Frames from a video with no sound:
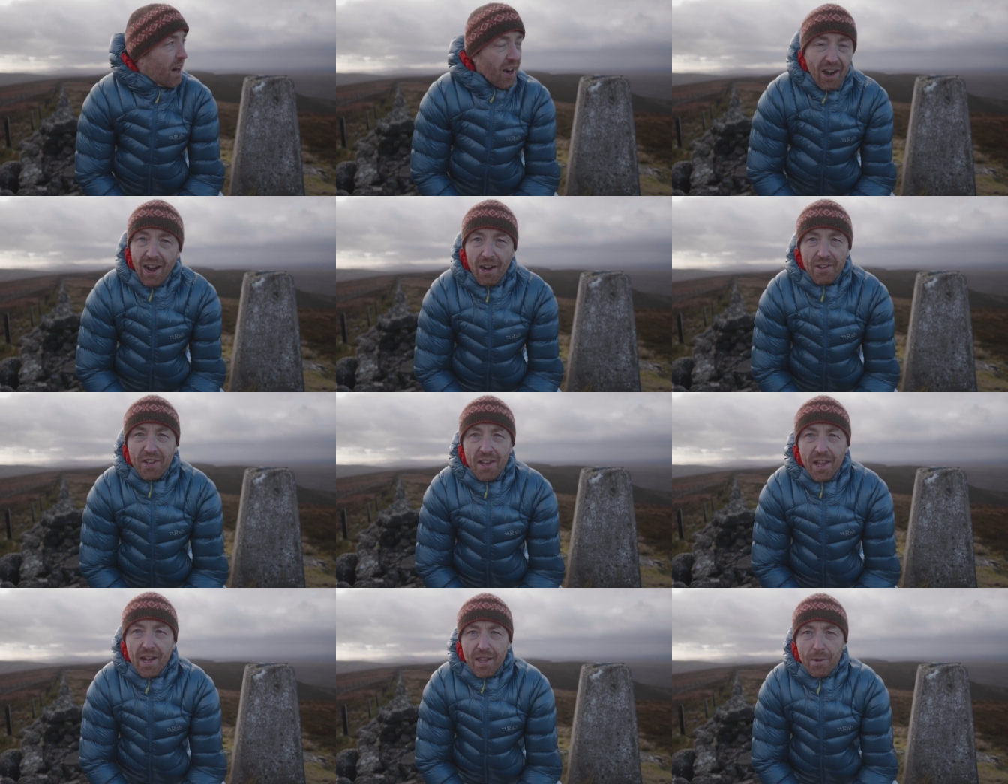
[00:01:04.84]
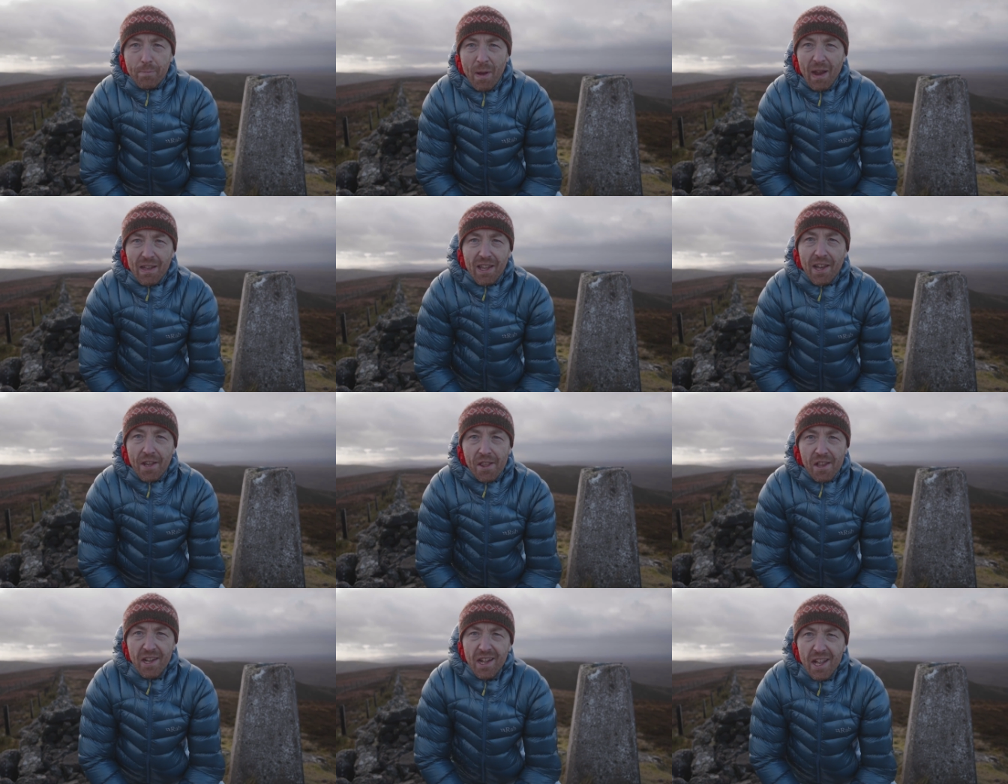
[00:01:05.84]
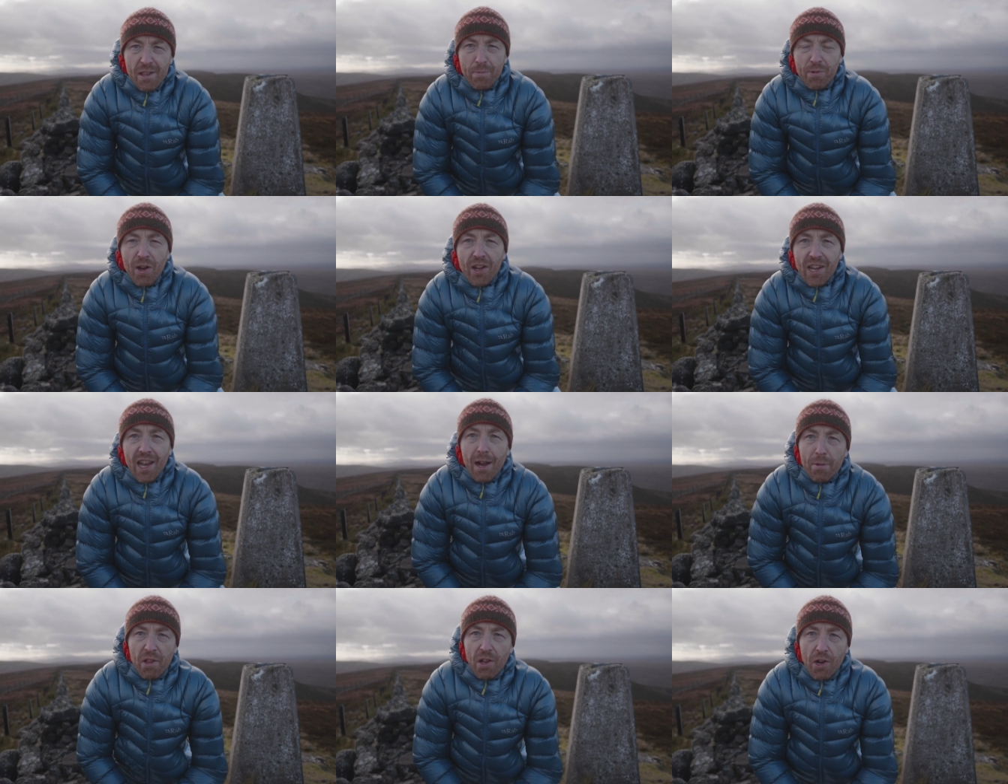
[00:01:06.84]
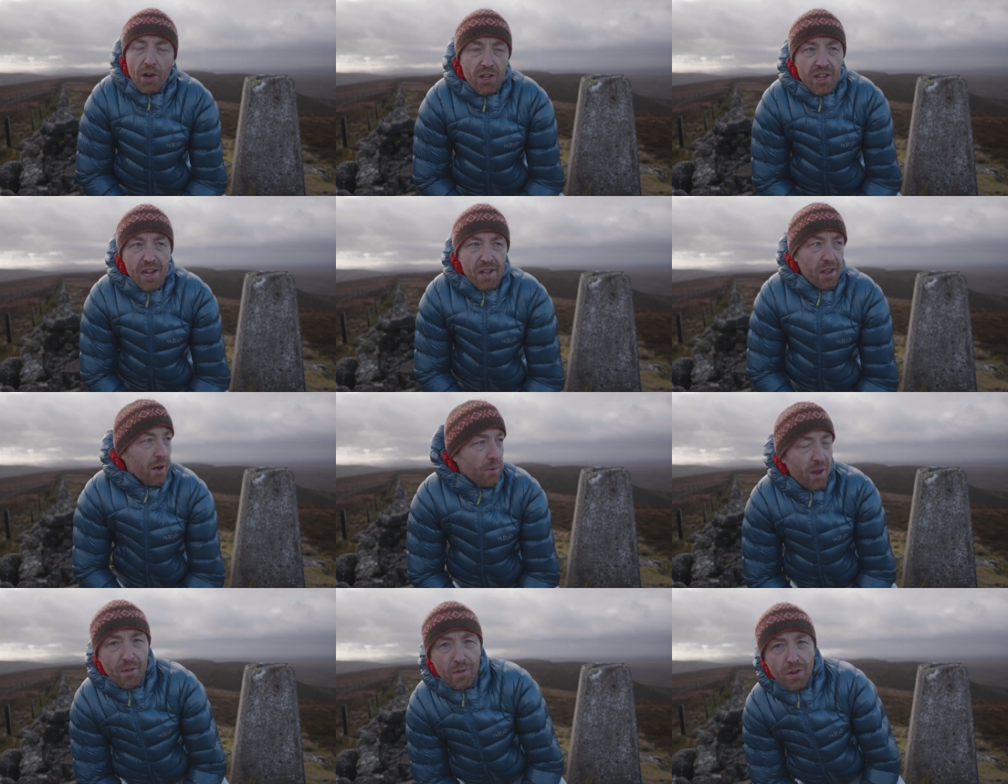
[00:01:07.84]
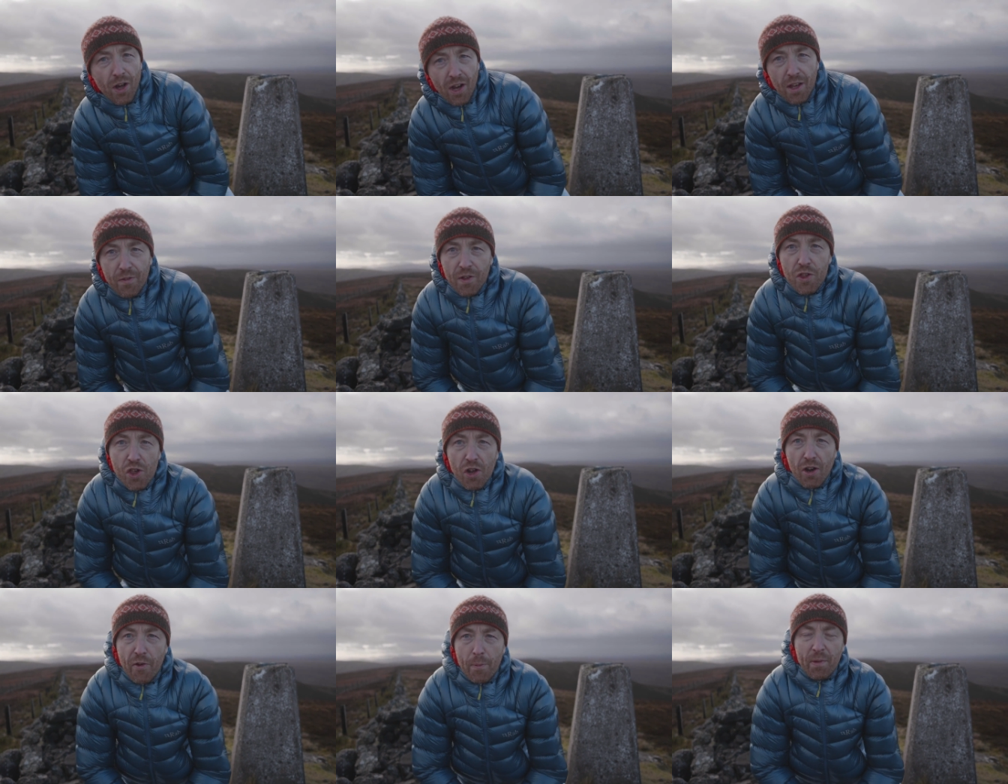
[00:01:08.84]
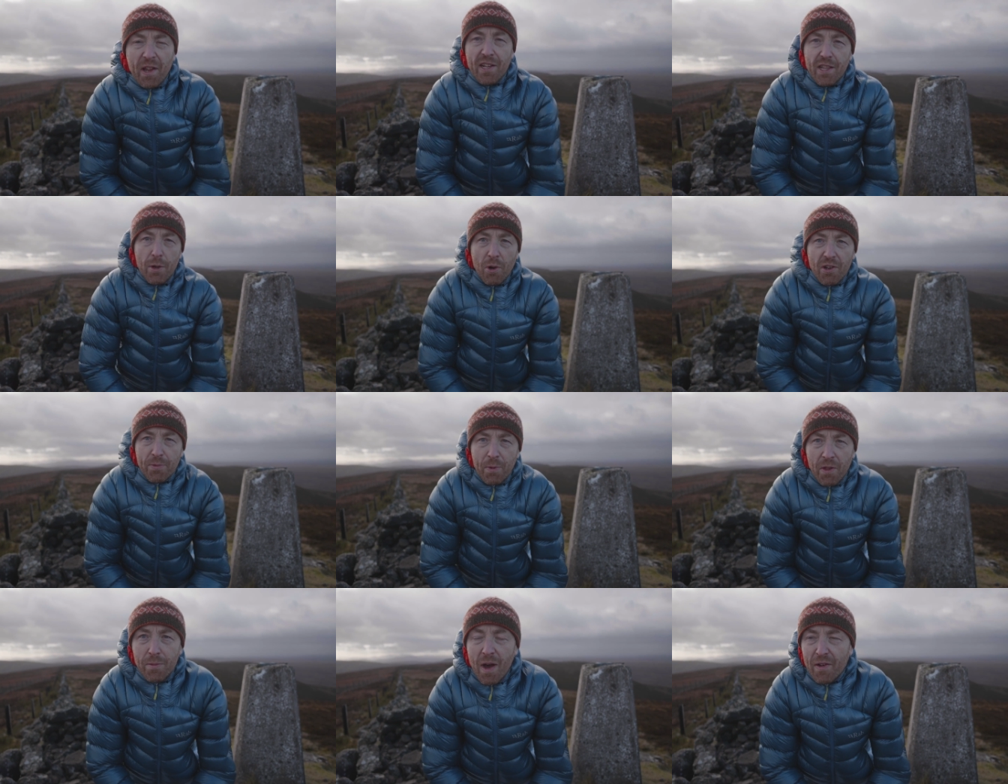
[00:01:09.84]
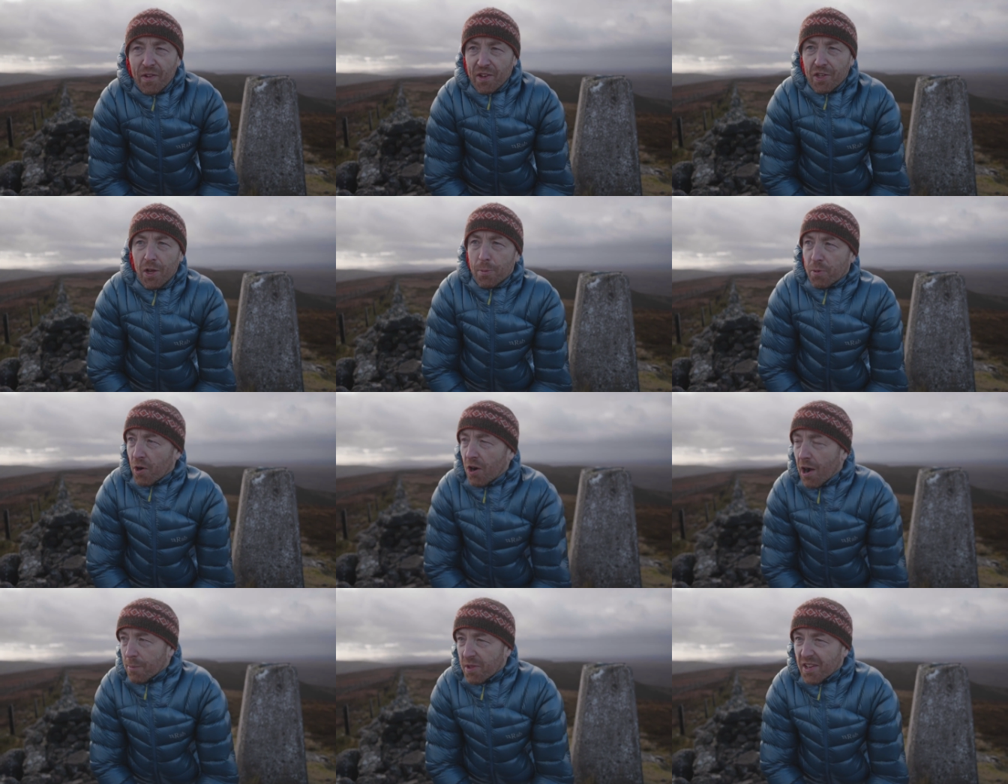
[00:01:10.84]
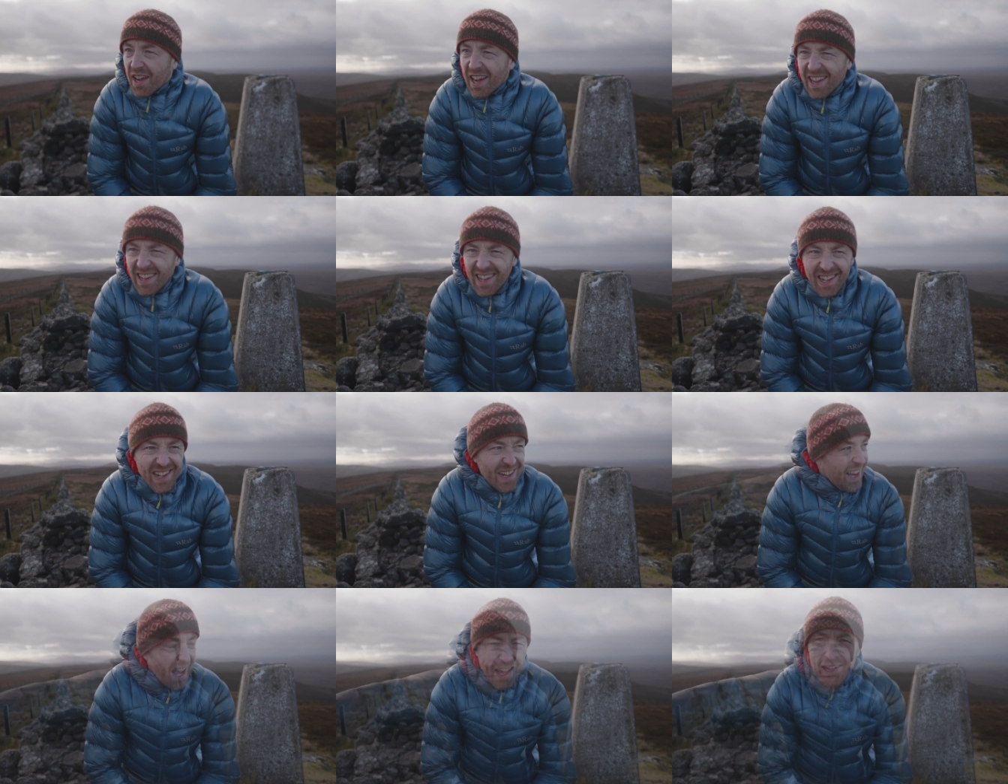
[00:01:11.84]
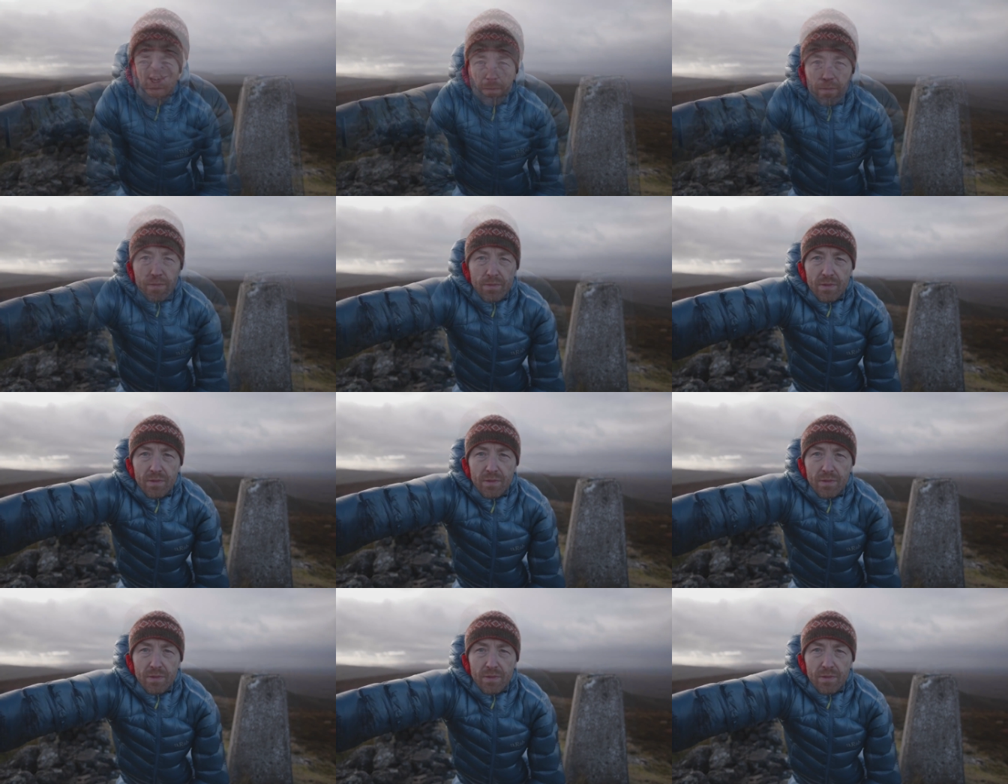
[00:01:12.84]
are out in the Pentlands, blowing an absolute hoolie, so I'm not even sure if I particularly want to put the Mavic 2 Pro up today. Thank you.